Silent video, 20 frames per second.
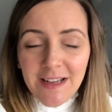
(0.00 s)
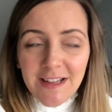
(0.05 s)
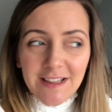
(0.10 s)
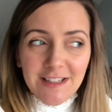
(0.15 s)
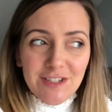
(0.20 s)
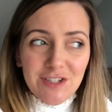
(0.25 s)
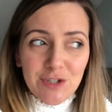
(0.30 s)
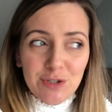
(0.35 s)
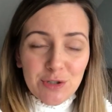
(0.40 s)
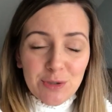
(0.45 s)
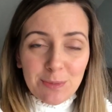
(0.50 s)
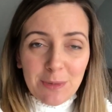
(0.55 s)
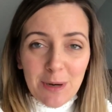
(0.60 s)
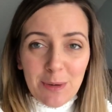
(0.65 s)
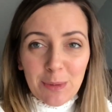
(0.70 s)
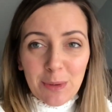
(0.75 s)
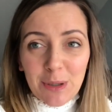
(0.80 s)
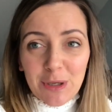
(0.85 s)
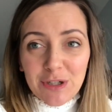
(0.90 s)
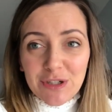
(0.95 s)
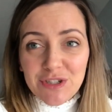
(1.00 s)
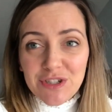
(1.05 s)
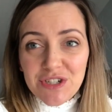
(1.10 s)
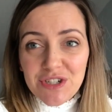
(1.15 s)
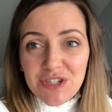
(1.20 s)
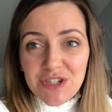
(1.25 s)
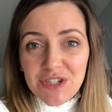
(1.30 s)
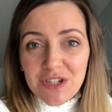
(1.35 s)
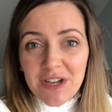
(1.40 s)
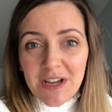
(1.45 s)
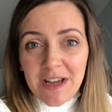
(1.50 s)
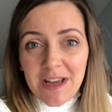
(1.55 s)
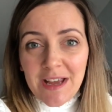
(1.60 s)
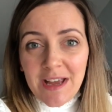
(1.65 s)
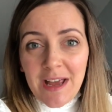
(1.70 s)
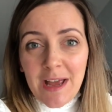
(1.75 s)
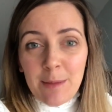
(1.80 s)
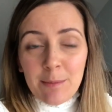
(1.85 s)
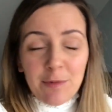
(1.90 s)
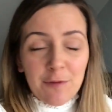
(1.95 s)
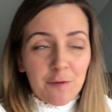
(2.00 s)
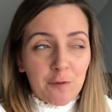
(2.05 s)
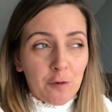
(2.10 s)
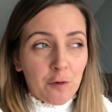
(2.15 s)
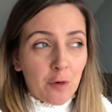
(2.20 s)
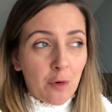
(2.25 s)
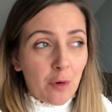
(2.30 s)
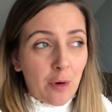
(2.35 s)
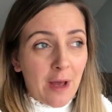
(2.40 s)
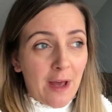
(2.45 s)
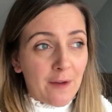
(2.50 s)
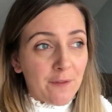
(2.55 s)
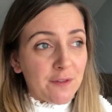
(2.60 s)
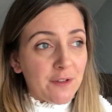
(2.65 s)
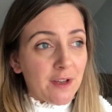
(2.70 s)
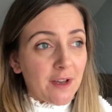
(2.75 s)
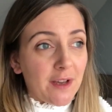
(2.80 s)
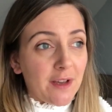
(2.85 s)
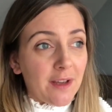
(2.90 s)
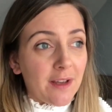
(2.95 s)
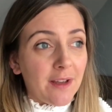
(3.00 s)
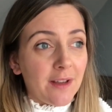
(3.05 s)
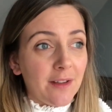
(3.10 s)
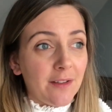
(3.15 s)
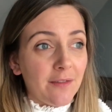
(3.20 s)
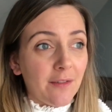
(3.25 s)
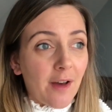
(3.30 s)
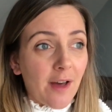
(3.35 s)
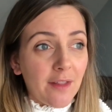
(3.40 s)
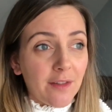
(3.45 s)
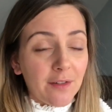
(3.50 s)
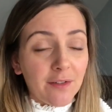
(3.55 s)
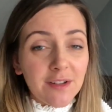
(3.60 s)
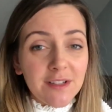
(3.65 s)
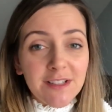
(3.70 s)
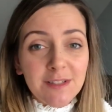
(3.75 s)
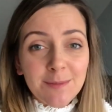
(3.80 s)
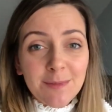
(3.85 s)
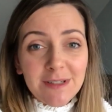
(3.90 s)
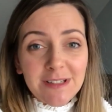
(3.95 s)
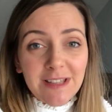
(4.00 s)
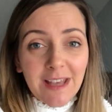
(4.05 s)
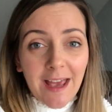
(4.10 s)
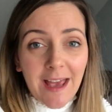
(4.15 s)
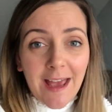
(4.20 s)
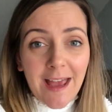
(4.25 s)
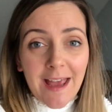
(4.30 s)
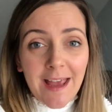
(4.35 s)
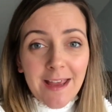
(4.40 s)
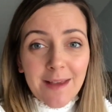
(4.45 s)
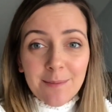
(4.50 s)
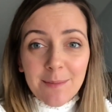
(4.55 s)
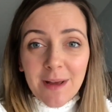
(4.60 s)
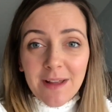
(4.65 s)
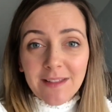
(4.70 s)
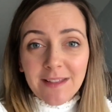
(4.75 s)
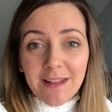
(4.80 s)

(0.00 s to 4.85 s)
children might watch before or after Father Christmas came and